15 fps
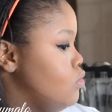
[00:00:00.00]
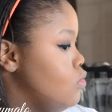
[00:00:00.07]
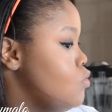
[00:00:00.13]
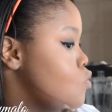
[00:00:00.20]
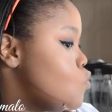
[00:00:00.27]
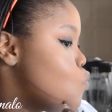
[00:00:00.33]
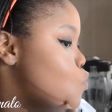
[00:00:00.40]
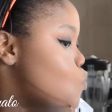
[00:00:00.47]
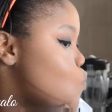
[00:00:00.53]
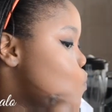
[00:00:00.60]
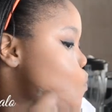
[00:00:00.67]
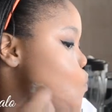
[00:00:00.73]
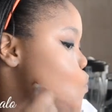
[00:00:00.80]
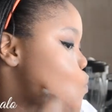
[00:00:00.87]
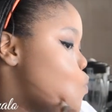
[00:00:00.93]
down below
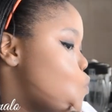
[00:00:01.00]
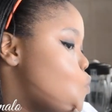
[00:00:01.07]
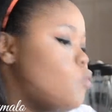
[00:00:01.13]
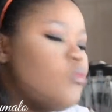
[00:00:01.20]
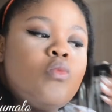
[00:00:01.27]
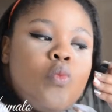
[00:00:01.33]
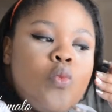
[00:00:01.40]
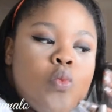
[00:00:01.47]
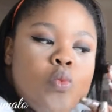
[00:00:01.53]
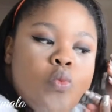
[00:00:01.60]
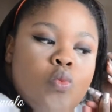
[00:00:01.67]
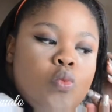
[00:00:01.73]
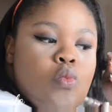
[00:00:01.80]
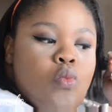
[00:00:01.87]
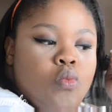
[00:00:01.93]
if you are interested in
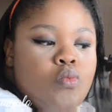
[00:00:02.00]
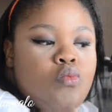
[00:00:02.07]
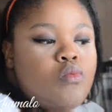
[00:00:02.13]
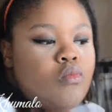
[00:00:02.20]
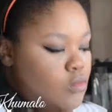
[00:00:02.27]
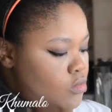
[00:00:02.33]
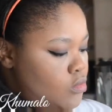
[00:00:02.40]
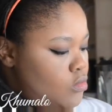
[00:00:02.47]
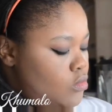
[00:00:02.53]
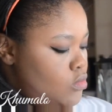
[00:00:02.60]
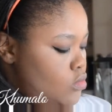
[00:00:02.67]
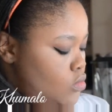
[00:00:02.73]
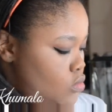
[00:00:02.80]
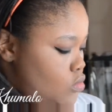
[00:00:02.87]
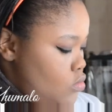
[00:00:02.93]
watching his videos and
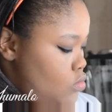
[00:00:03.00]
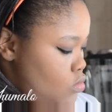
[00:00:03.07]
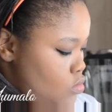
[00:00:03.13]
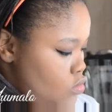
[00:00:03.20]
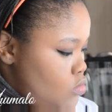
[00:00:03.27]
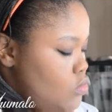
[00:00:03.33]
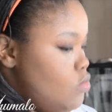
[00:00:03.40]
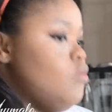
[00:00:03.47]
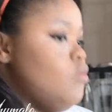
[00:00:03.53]
having the